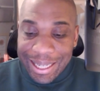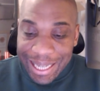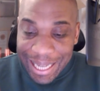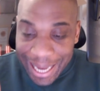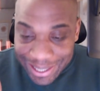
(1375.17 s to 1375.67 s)

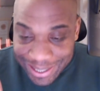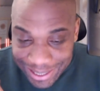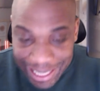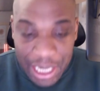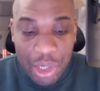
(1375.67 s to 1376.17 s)
He has
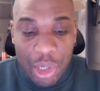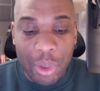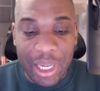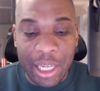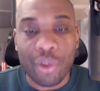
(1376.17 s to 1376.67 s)
seen
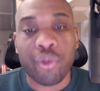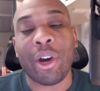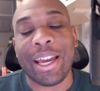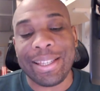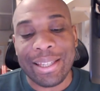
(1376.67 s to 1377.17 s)
you in
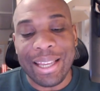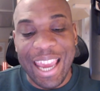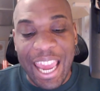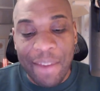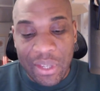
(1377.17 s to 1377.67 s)
Christ
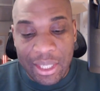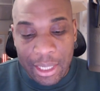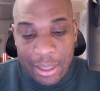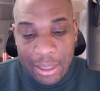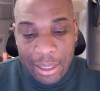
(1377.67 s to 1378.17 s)
ever
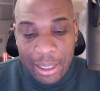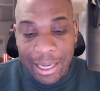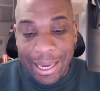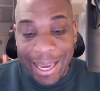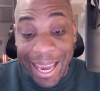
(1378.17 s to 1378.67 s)
since,
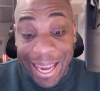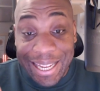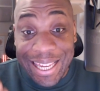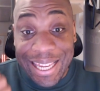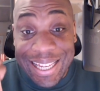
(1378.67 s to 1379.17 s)
and
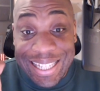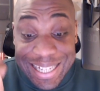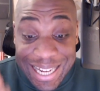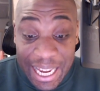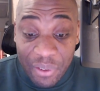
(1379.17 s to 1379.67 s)
he has
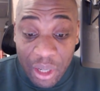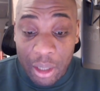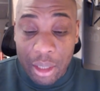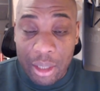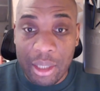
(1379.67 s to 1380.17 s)
never
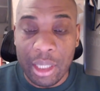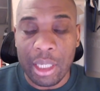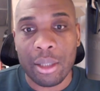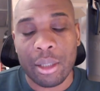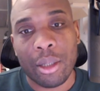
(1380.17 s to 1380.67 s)

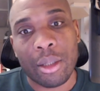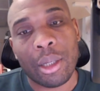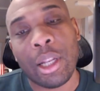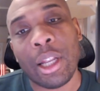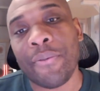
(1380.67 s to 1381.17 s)
ceased to
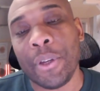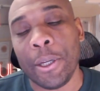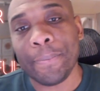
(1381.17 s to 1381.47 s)
love you.